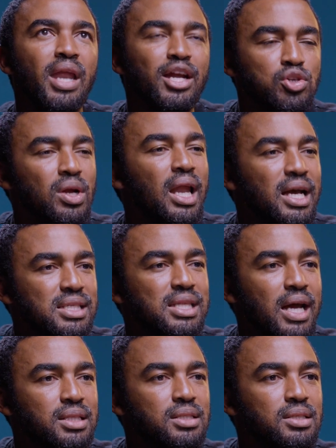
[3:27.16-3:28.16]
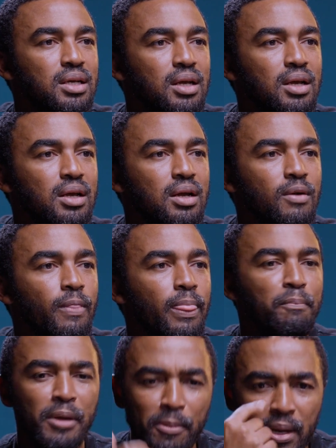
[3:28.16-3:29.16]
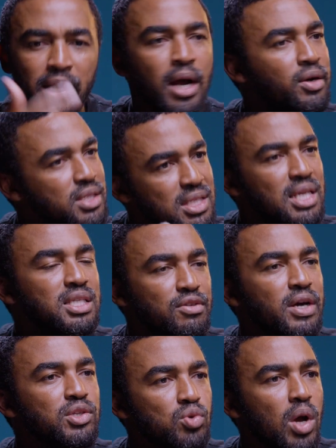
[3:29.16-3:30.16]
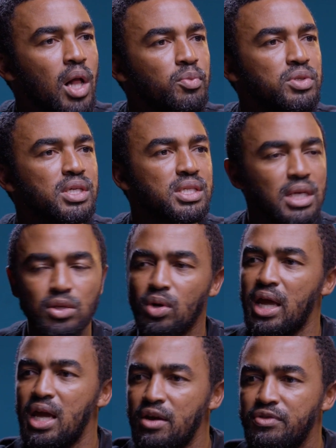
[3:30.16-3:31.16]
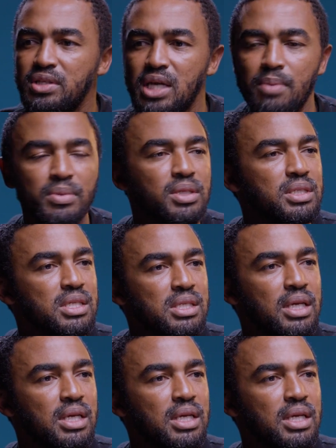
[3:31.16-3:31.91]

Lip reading: you naturalize that, people are now incentivized to help. Every time